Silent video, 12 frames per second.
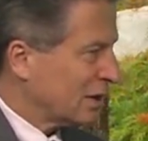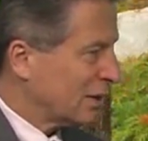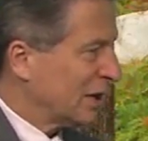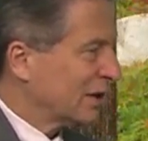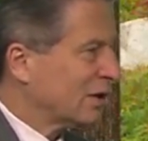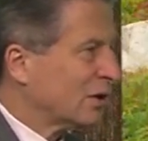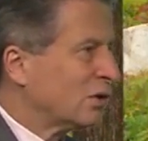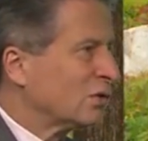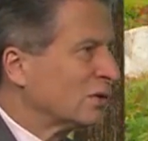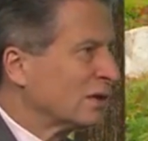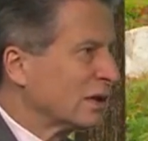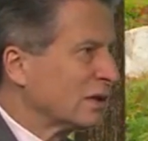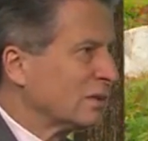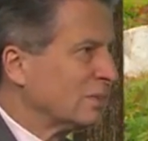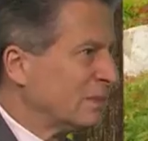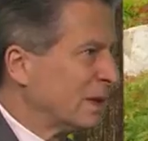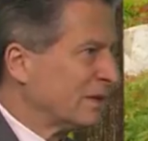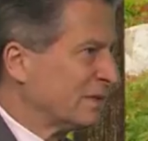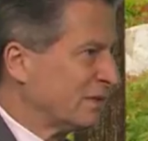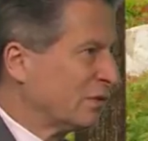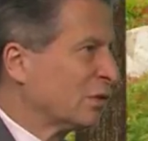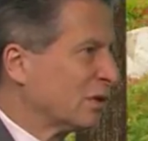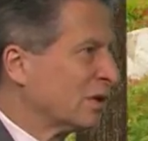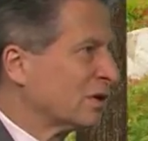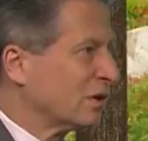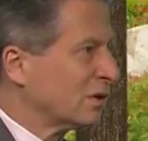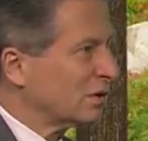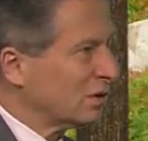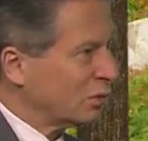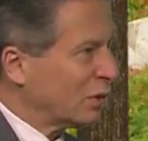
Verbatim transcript: around their own little metaphorical